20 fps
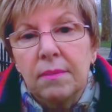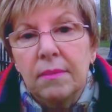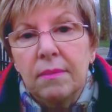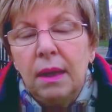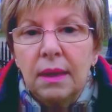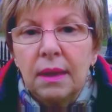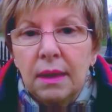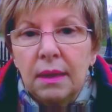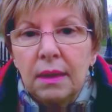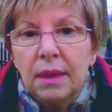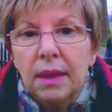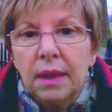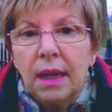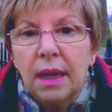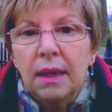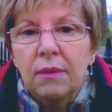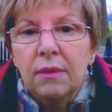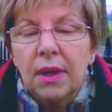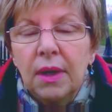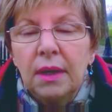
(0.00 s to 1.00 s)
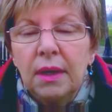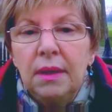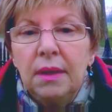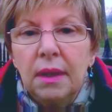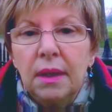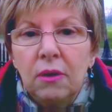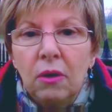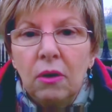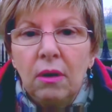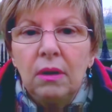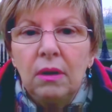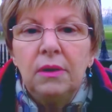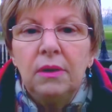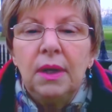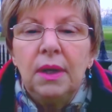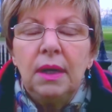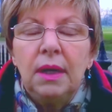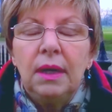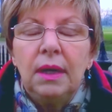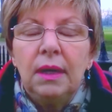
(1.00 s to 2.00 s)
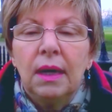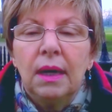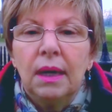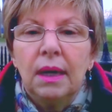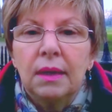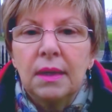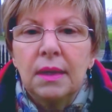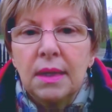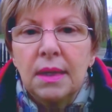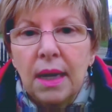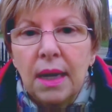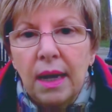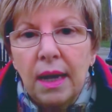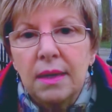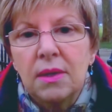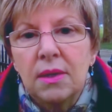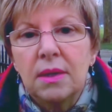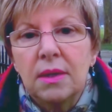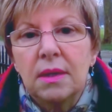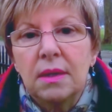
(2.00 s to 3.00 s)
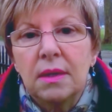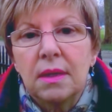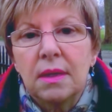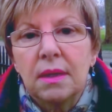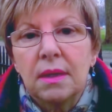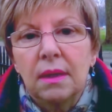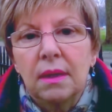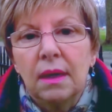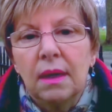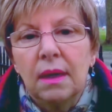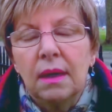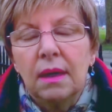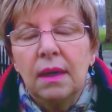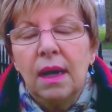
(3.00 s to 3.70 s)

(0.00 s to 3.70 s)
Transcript: At the clinic, they did all the tests.